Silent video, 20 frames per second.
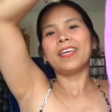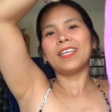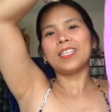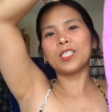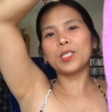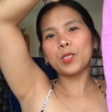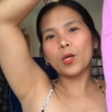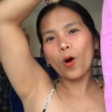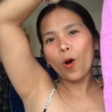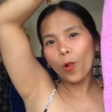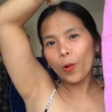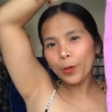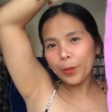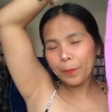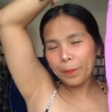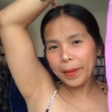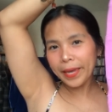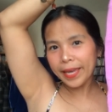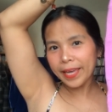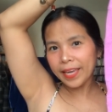It's
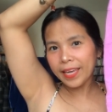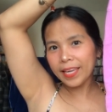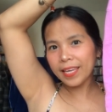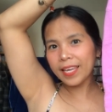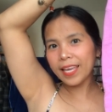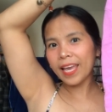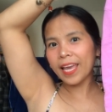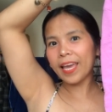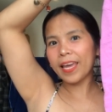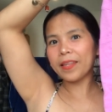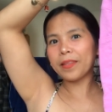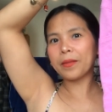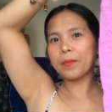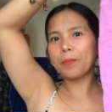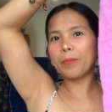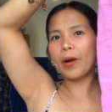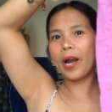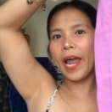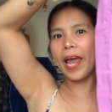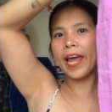color pink and the
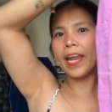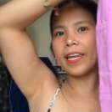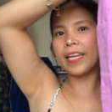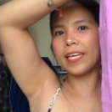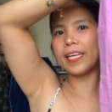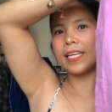brand